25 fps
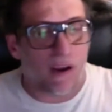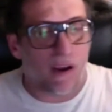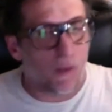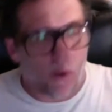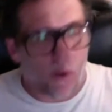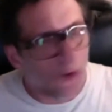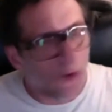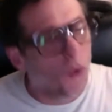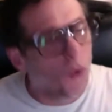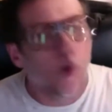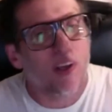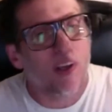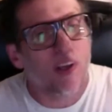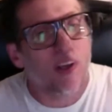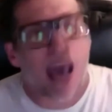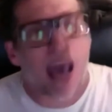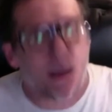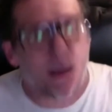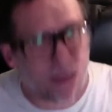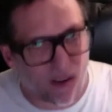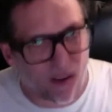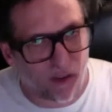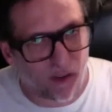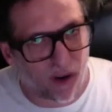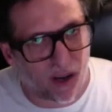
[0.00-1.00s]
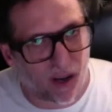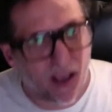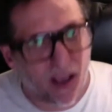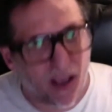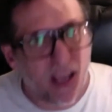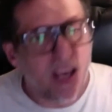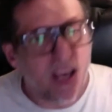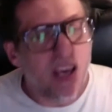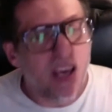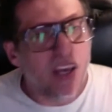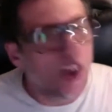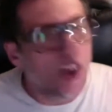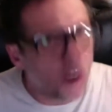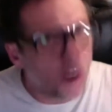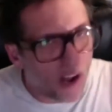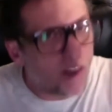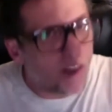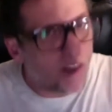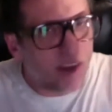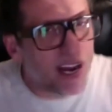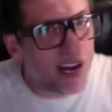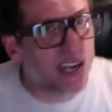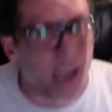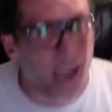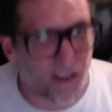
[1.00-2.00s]
we're always happy, right? You don't
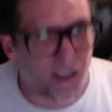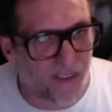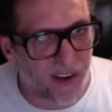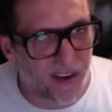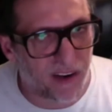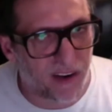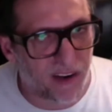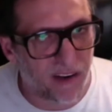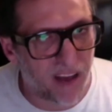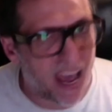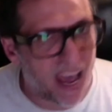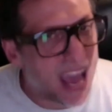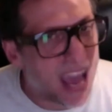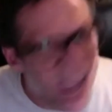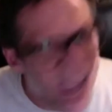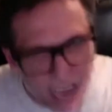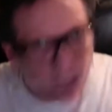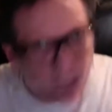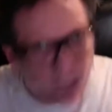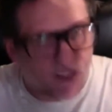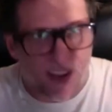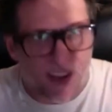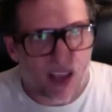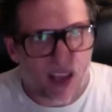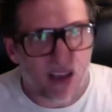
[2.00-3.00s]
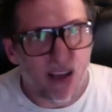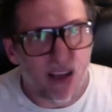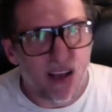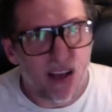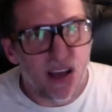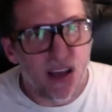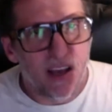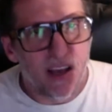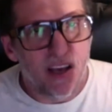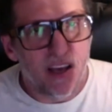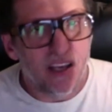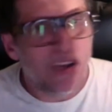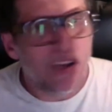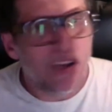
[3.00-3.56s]
need nothing, anything. You